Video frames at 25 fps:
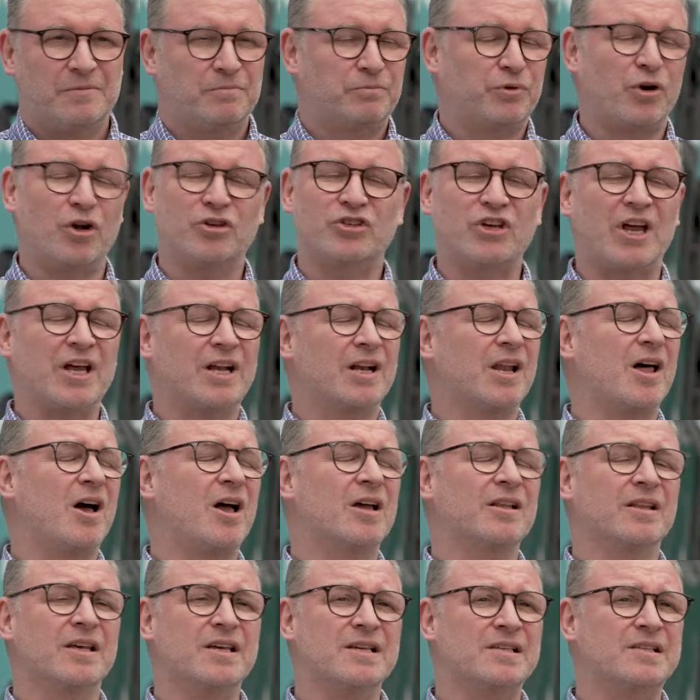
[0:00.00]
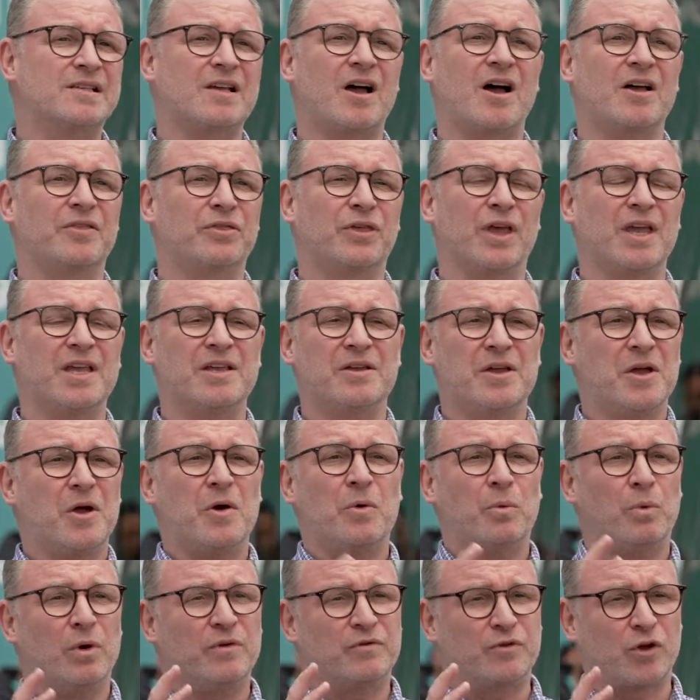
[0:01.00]
Project like this, I think
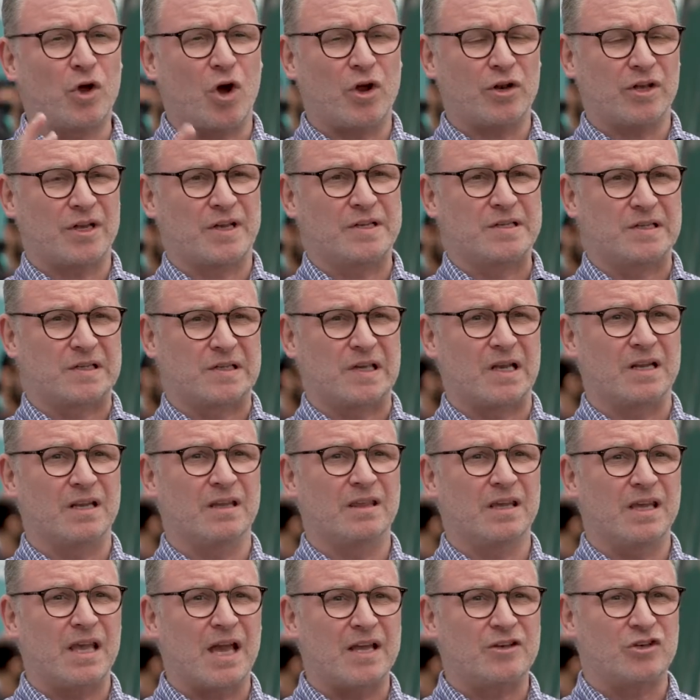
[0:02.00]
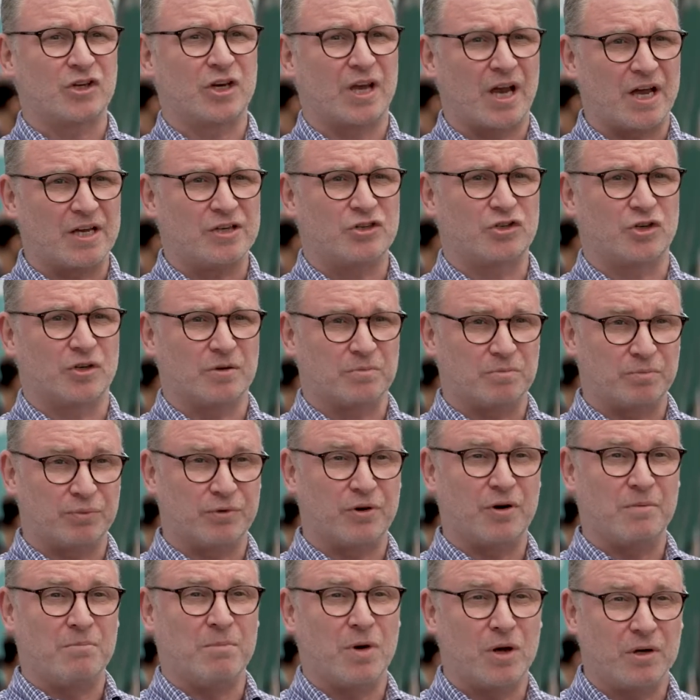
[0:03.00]
we've got to consider the education
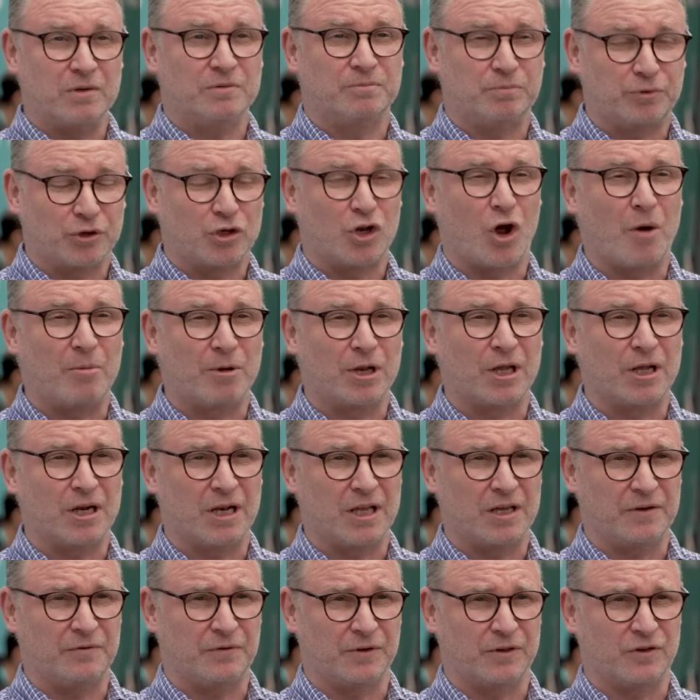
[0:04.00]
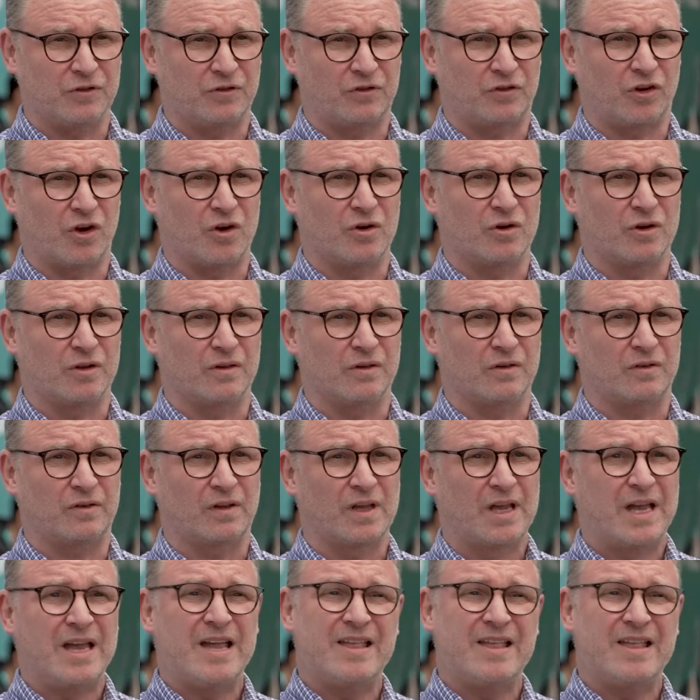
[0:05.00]
predominantly for the students.